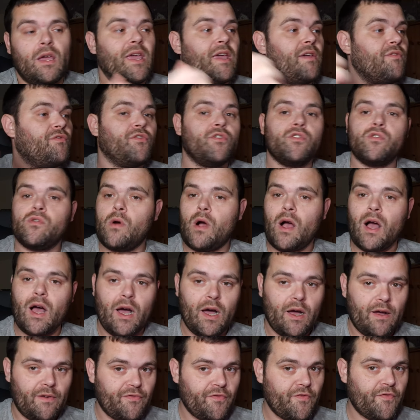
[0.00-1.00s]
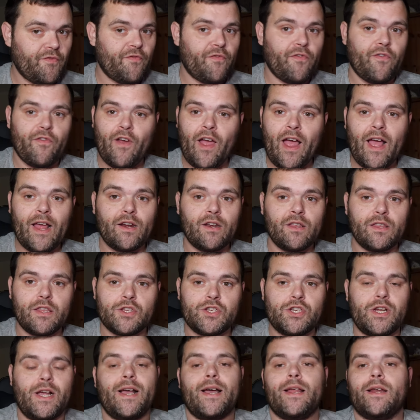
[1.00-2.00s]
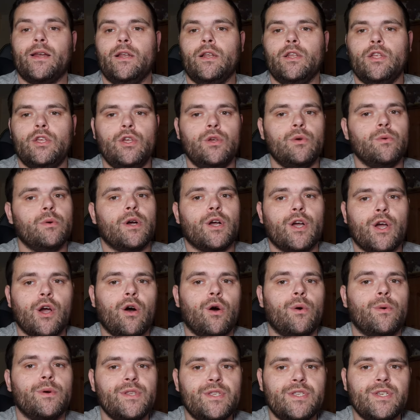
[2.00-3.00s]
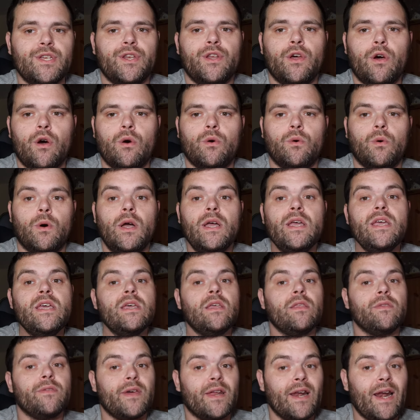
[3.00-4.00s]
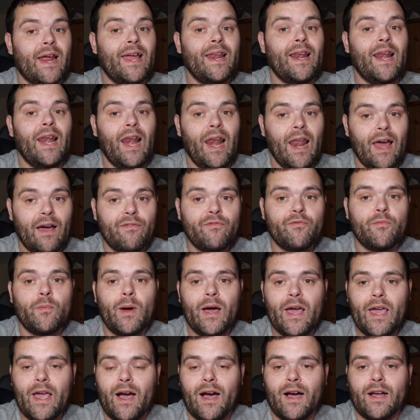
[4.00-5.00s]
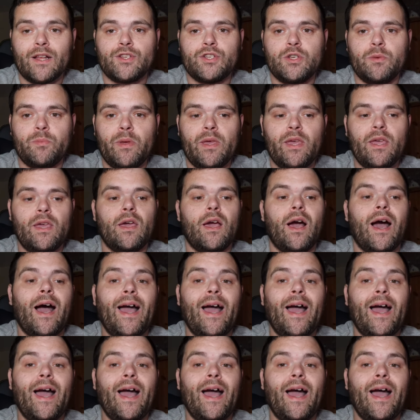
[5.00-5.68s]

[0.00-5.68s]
If you are a fan of the channel, you are going to know that I love my RGB.